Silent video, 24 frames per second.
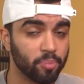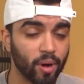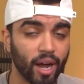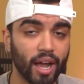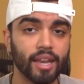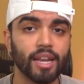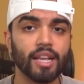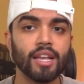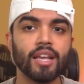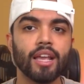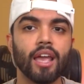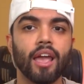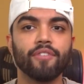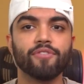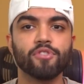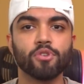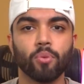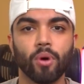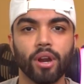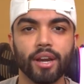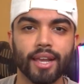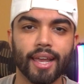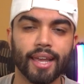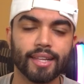But if you
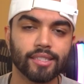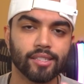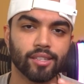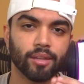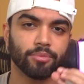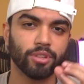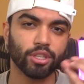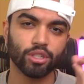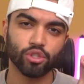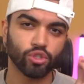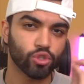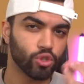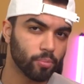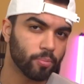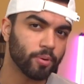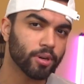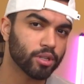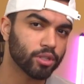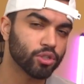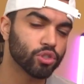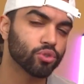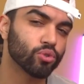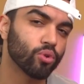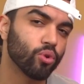want to get something super
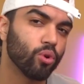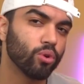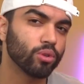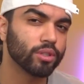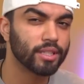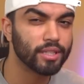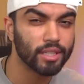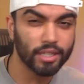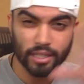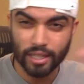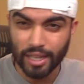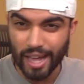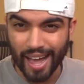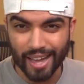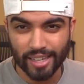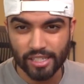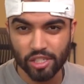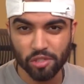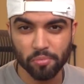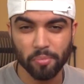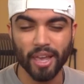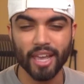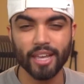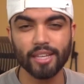controlled in the
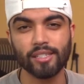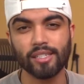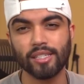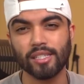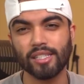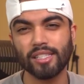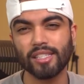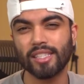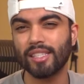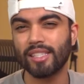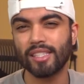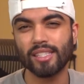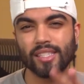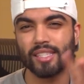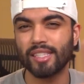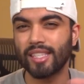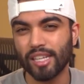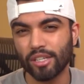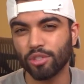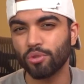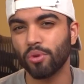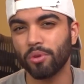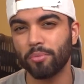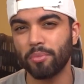glass space,
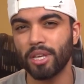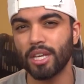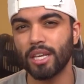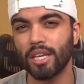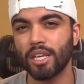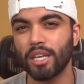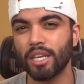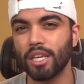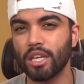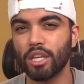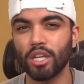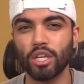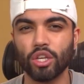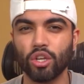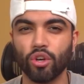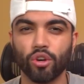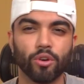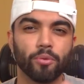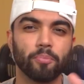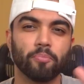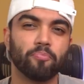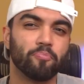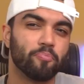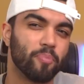this would be
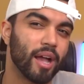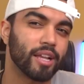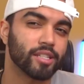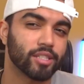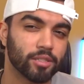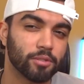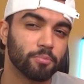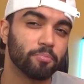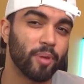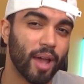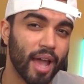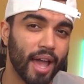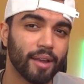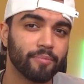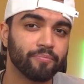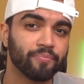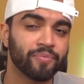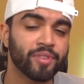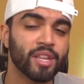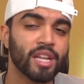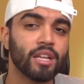your best bet.